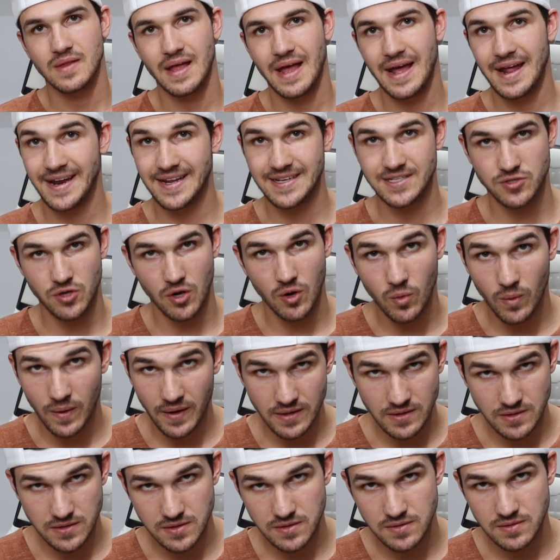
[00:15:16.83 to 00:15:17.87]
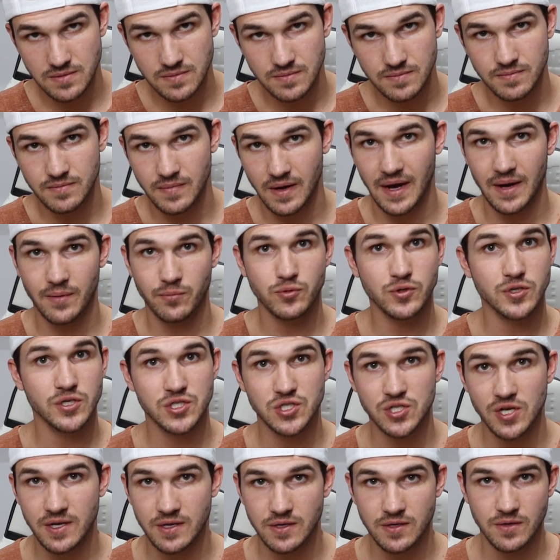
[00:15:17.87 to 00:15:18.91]
And as always, I
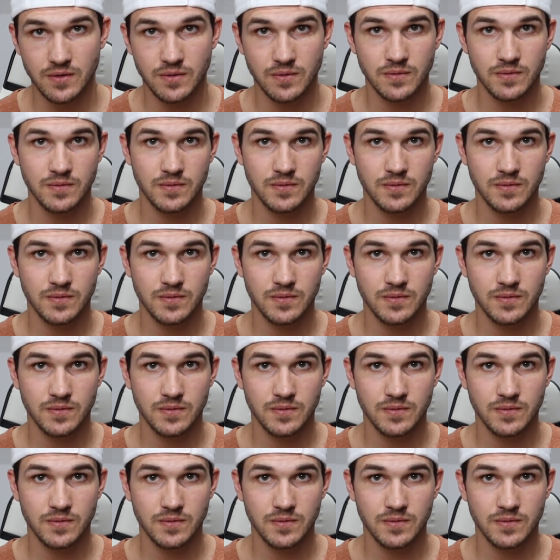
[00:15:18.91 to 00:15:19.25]
appreciate you.